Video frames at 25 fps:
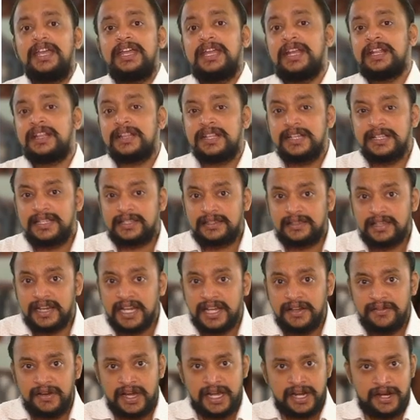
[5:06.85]
In these
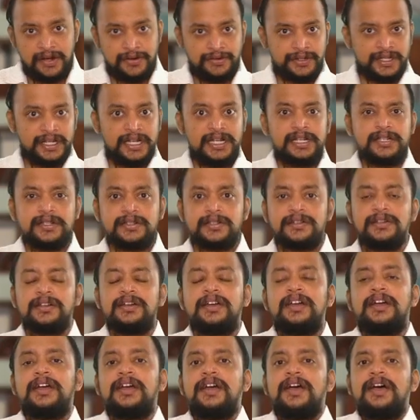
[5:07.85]
three warehouses,
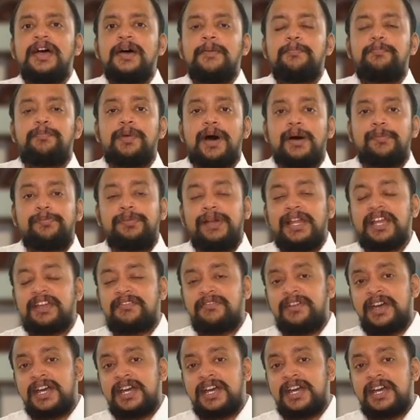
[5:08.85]
public